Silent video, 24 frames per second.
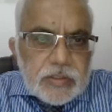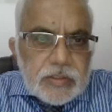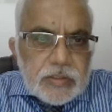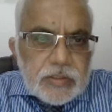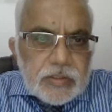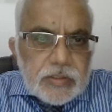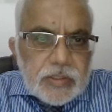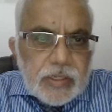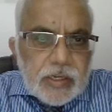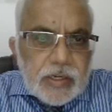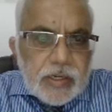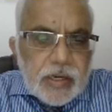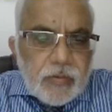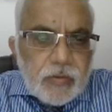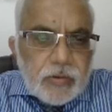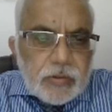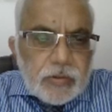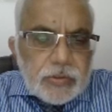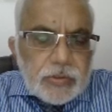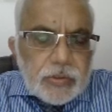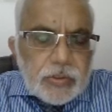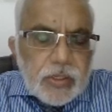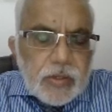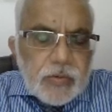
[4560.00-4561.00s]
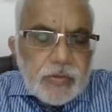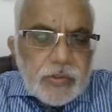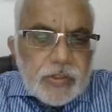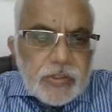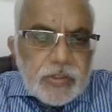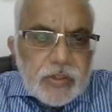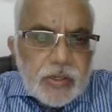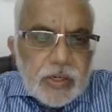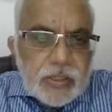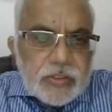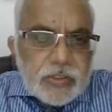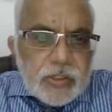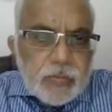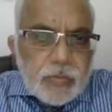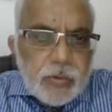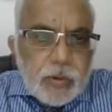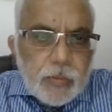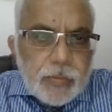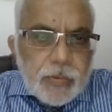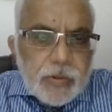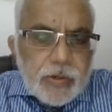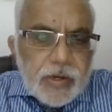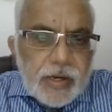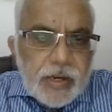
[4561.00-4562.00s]
that it wants to give the intellectual
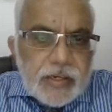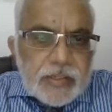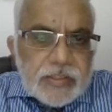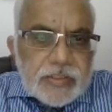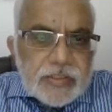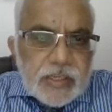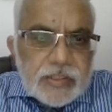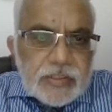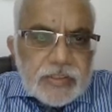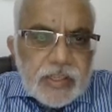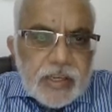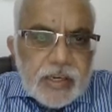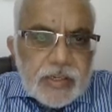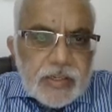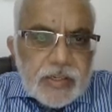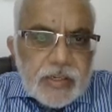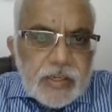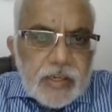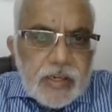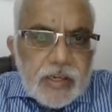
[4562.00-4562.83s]
property rights such that